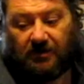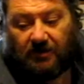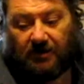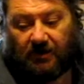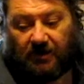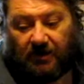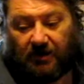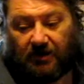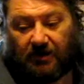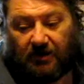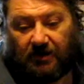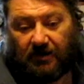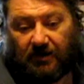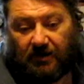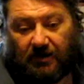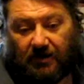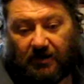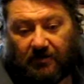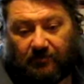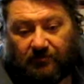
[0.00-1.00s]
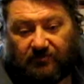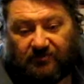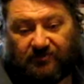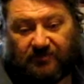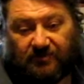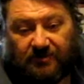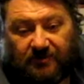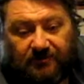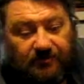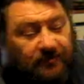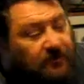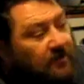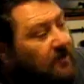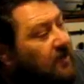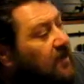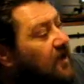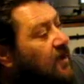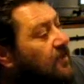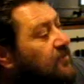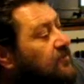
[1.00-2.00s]
uh, and we'll see
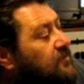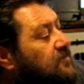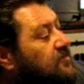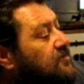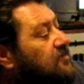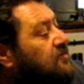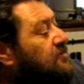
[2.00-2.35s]
how this